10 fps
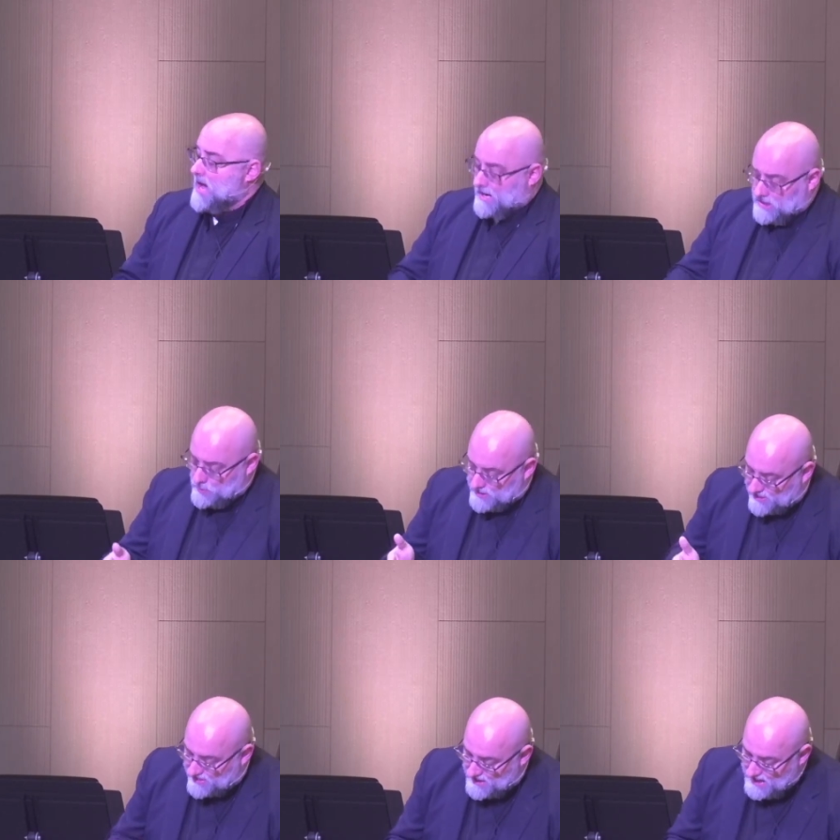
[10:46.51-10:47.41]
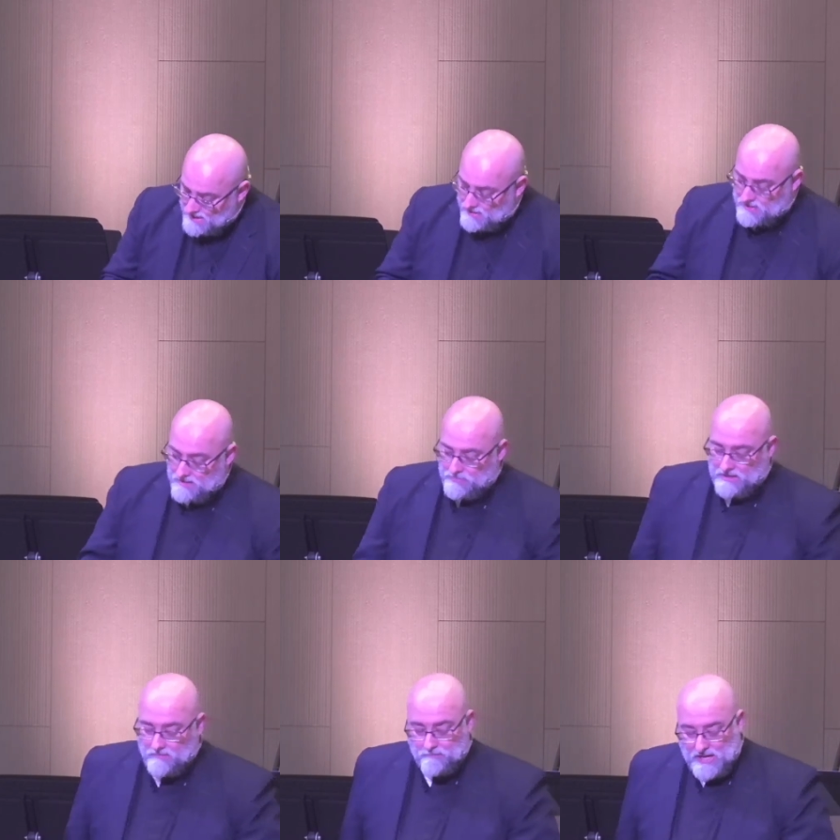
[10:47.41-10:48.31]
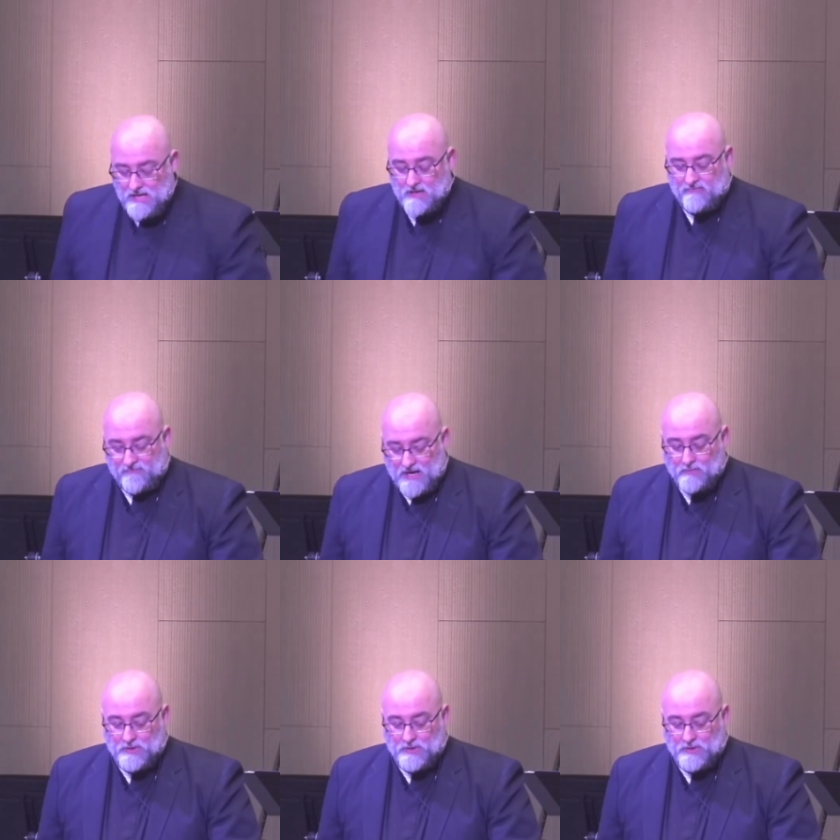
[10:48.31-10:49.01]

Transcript: And you would think that being a friend